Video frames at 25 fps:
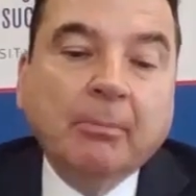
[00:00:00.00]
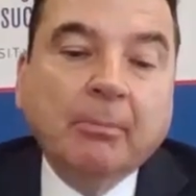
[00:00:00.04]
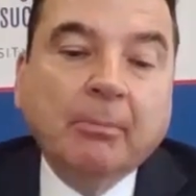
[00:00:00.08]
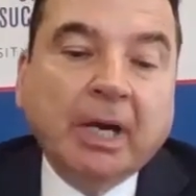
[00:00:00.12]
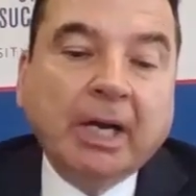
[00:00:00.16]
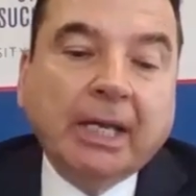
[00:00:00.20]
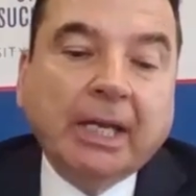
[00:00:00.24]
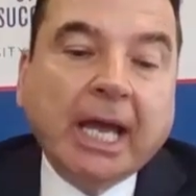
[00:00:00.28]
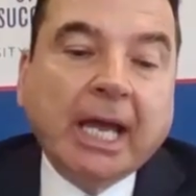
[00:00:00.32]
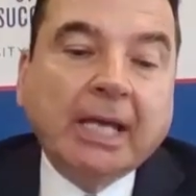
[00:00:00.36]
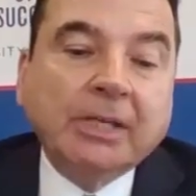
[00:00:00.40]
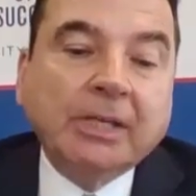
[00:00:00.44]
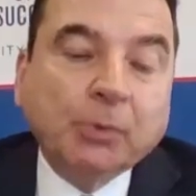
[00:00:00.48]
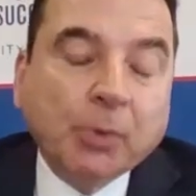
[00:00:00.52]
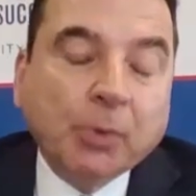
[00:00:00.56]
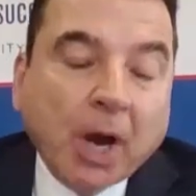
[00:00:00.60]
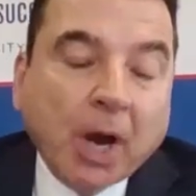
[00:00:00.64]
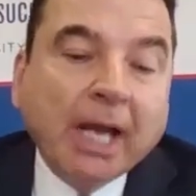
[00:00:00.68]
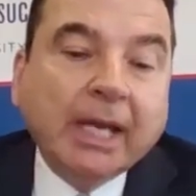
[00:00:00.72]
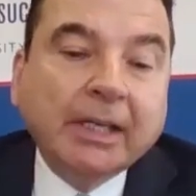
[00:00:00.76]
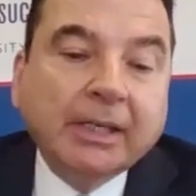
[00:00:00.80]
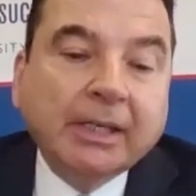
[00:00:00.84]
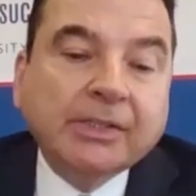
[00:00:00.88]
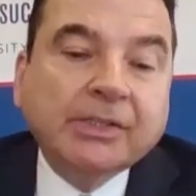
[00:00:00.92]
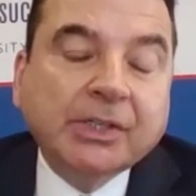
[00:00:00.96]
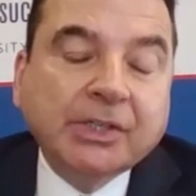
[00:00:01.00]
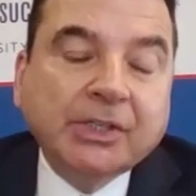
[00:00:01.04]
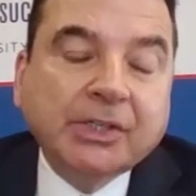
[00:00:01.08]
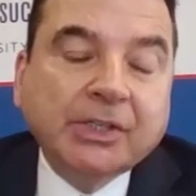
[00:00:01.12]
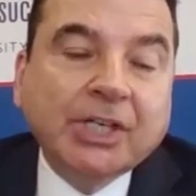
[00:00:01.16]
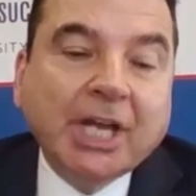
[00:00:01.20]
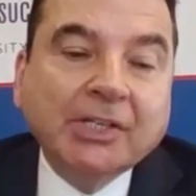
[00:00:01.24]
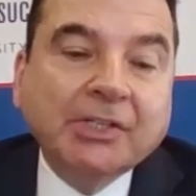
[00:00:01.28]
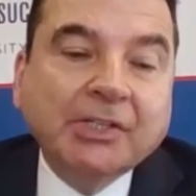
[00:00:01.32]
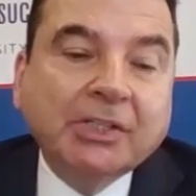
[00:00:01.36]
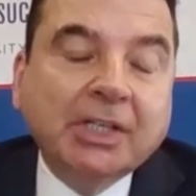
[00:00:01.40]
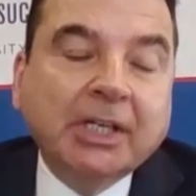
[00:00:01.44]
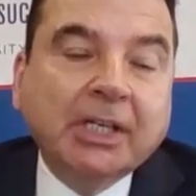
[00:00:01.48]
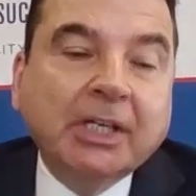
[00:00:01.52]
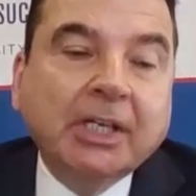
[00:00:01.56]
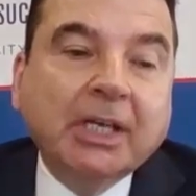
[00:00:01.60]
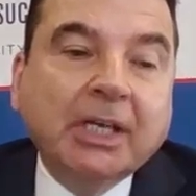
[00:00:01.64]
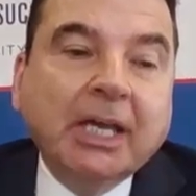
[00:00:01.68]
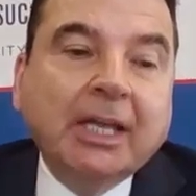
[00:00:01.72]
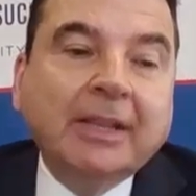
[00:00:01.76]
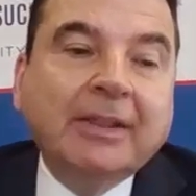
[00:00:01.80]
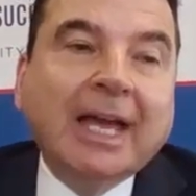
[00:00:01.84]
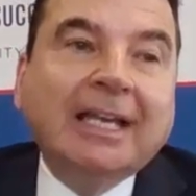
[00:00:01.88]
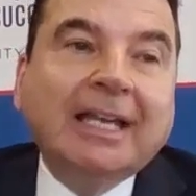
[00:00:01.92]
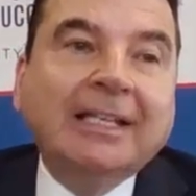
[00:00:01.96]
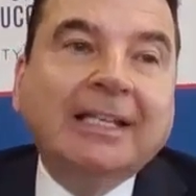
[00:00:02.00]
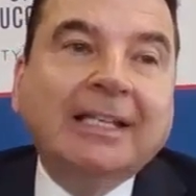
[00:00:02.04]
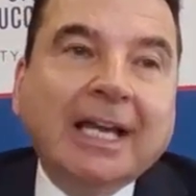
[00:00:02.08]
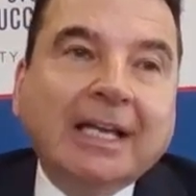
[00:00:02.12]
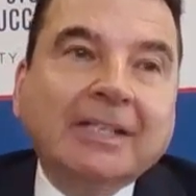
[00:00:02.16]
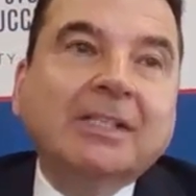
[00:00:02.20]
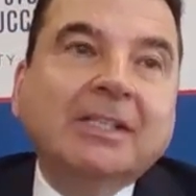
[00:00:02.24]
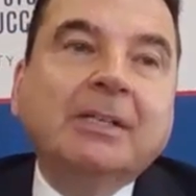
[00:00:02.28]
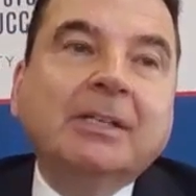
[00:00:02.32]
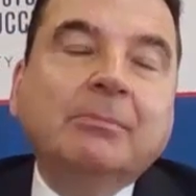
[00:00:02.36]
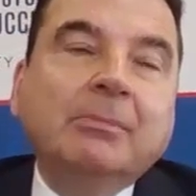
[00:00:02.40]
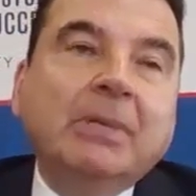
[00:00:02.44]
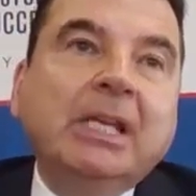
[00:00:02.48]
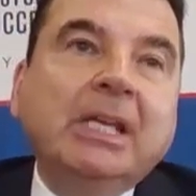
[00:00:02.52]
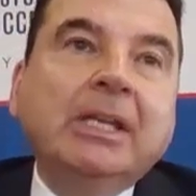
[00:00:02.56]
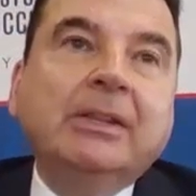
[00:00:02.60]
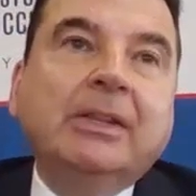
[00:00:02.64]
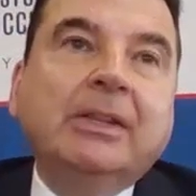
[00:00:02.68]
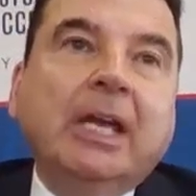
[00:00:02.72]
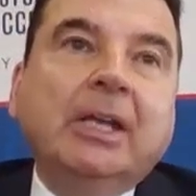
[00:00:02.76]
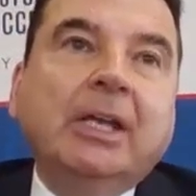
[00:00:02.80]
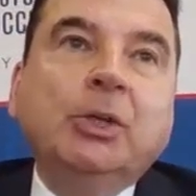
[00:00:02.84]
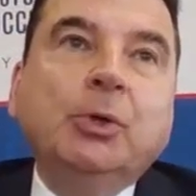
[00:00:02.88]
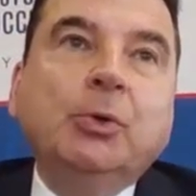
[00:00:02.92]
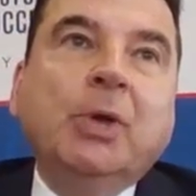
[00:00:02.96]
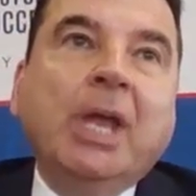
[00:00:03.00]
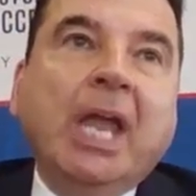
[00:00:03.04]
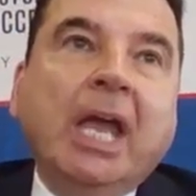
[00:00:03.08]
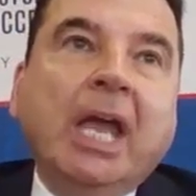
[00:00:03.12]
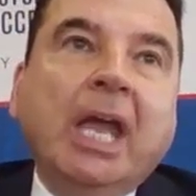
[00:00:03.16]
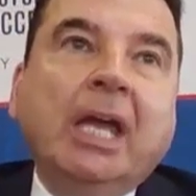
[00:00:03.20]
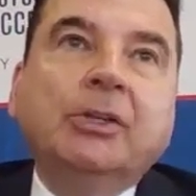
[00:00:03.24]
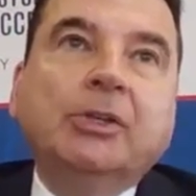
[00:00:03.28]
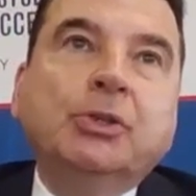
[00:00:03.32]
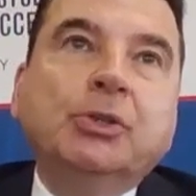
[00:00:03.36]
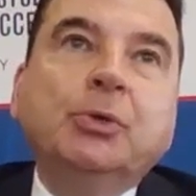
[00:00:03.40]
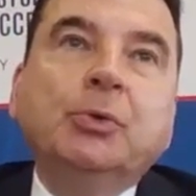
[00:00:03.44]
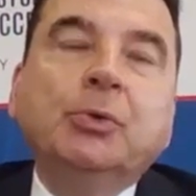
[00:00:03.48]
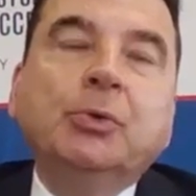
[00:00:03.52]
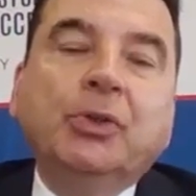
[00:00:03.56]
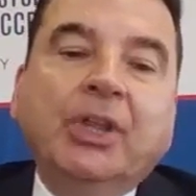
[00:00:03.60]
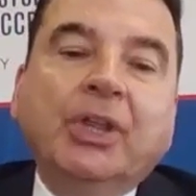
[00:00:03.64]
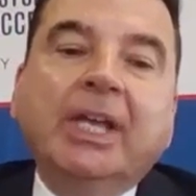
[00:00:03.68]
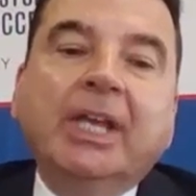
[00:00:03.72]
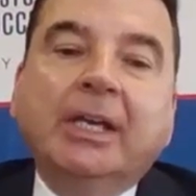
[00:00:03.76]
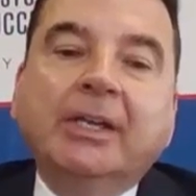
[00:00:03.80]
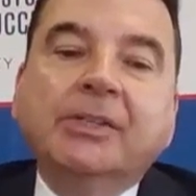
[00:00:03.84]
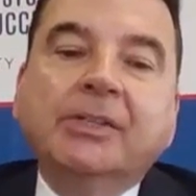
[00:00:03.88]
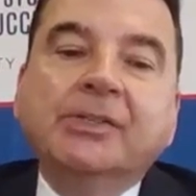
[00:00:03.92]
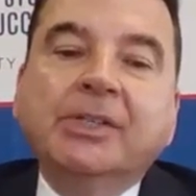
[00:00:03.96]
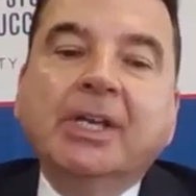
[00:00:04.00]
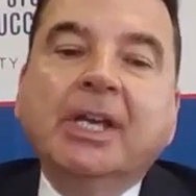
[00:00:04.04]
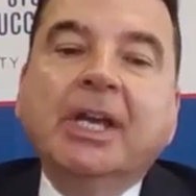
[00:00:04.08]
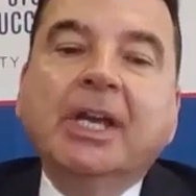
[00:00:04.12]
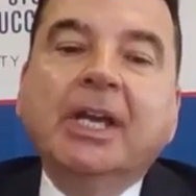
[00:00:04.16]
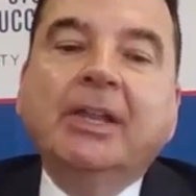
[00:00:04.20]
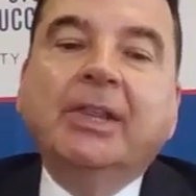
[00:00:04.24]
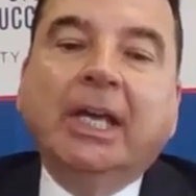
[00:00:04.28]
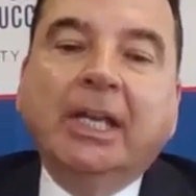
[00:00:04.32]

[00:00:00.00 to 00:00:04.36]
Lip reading: But as Ryan is suggesting, that doesn't mean that you can't do things